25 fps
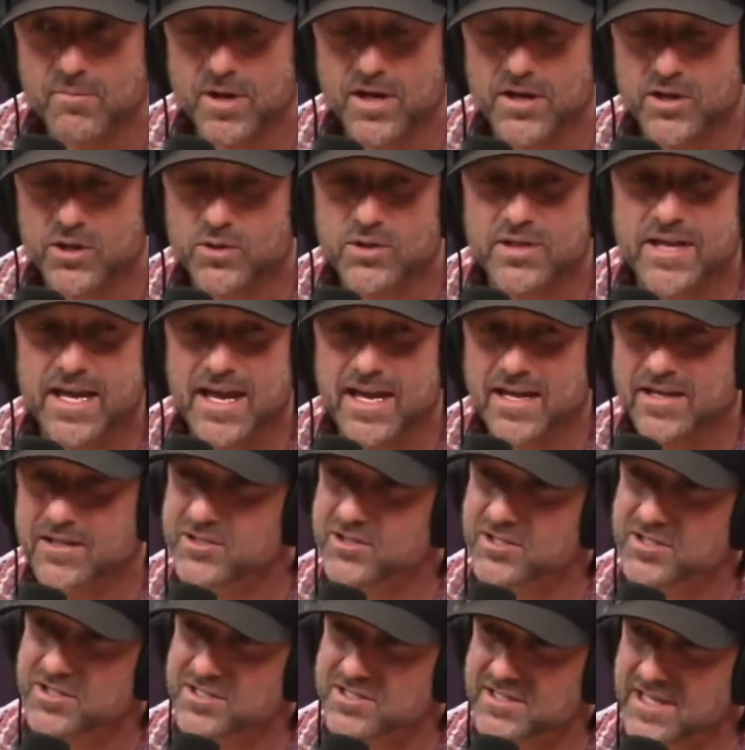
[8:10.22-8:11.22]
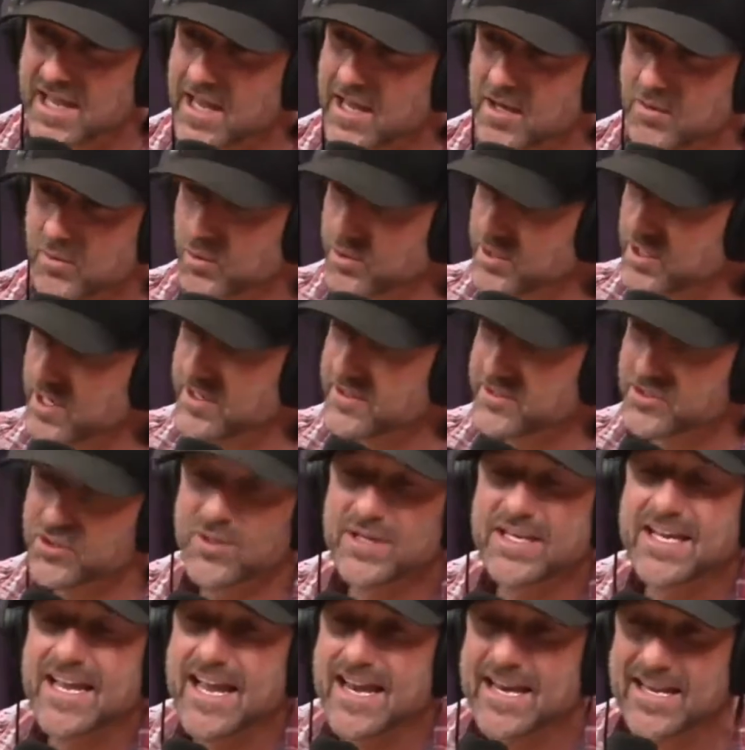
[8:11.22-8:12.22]
But you can't just say we're not
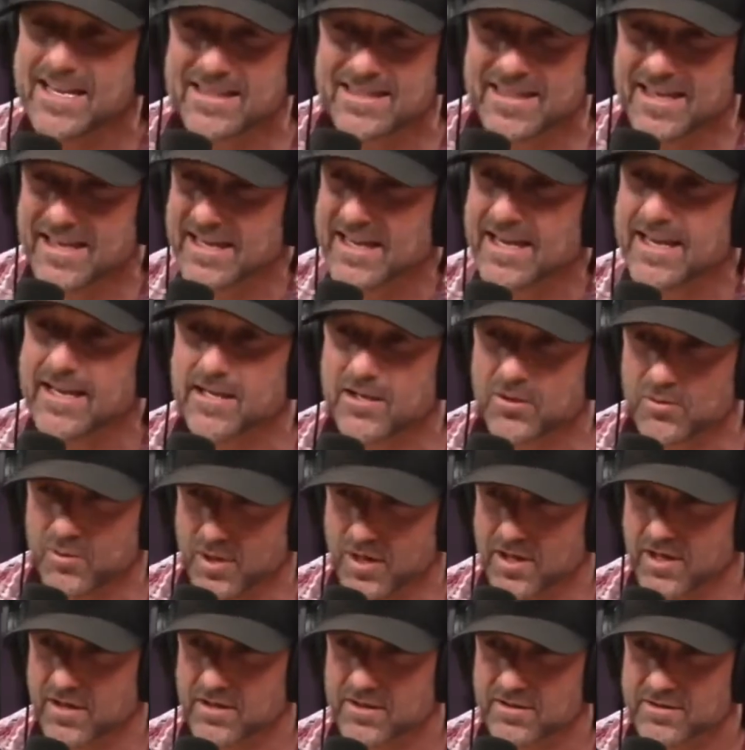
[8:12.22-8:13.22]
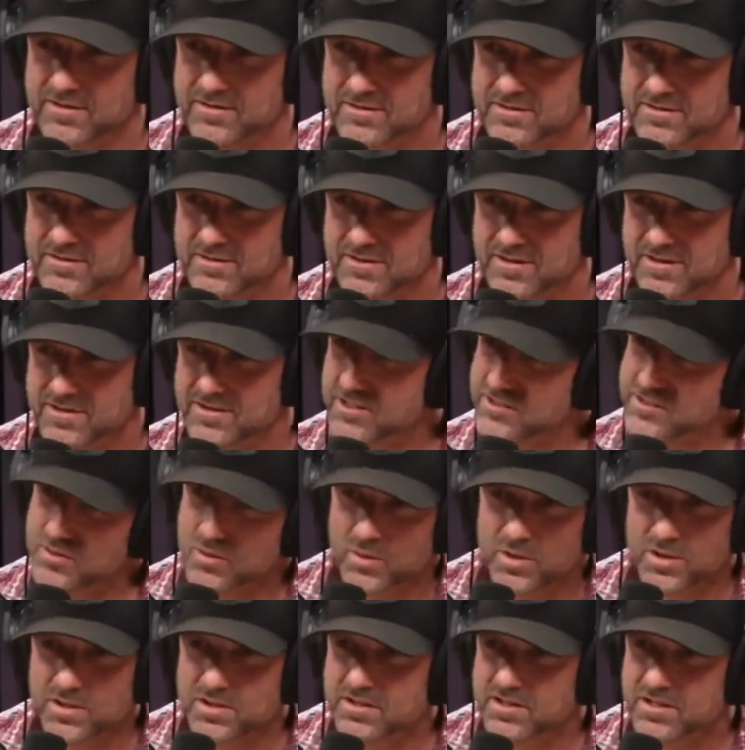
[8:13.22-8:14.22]
doing anything anywhere. It doesn't
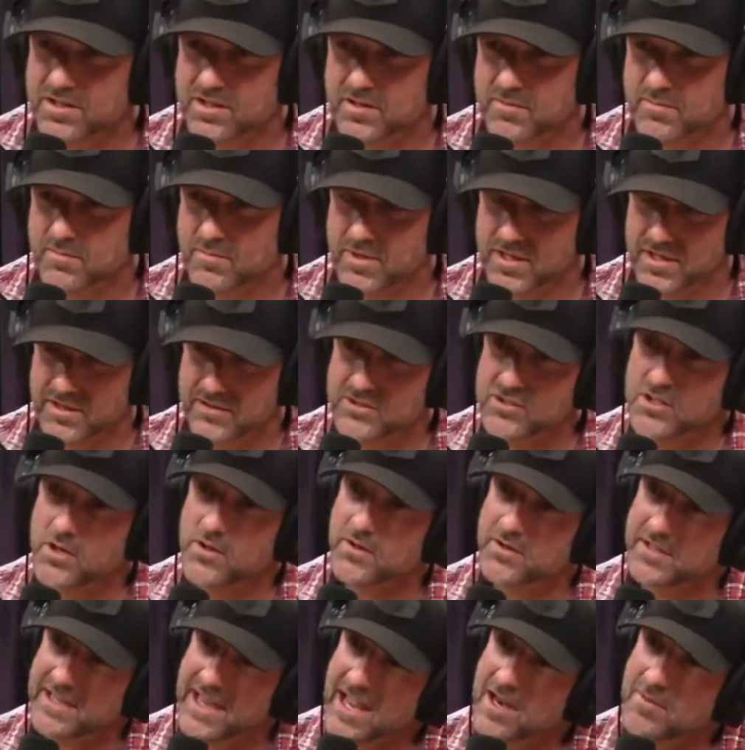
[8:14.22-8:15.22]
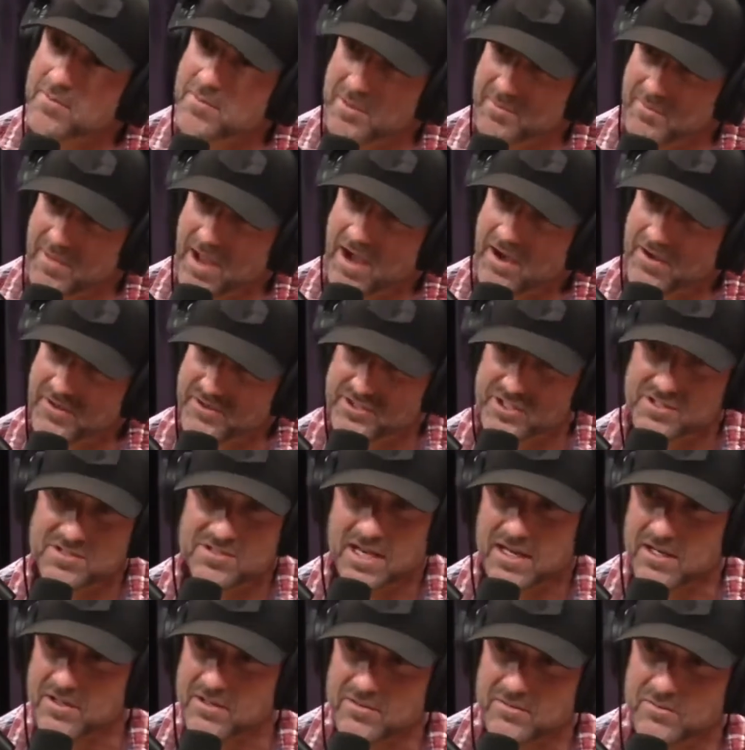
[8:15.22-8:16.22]
work. Well, so there can be a balance, just
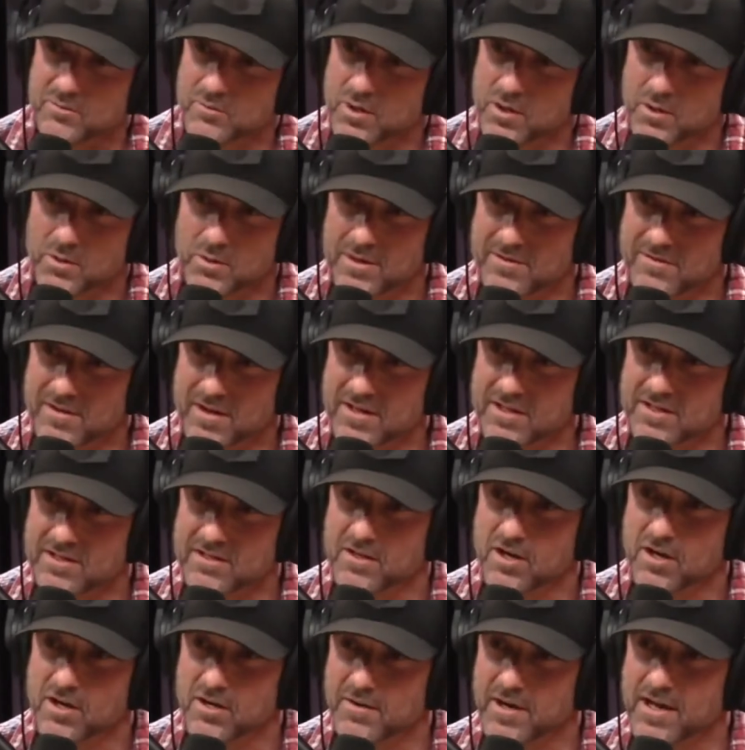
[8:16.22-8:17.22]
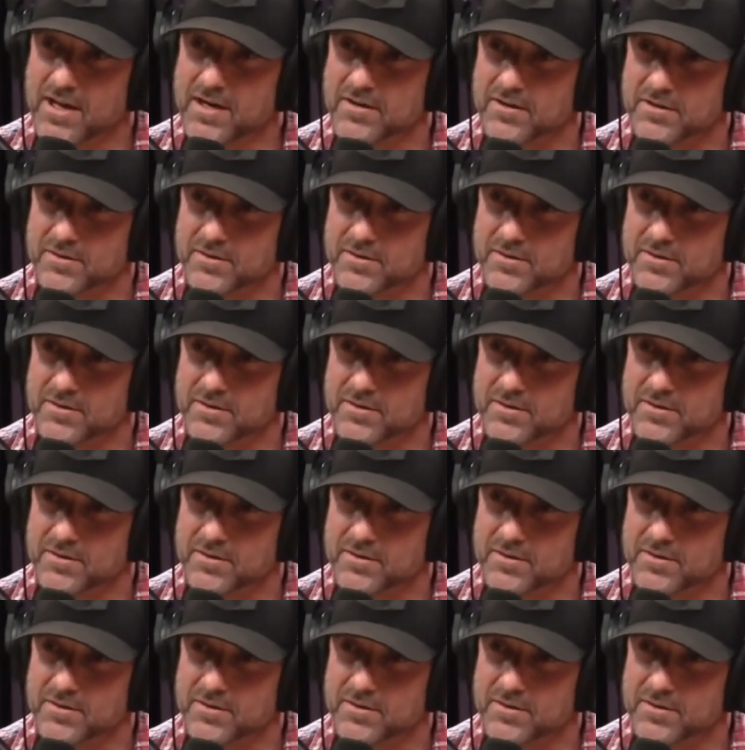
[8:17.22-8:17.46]
like where we've hunted in Colorado.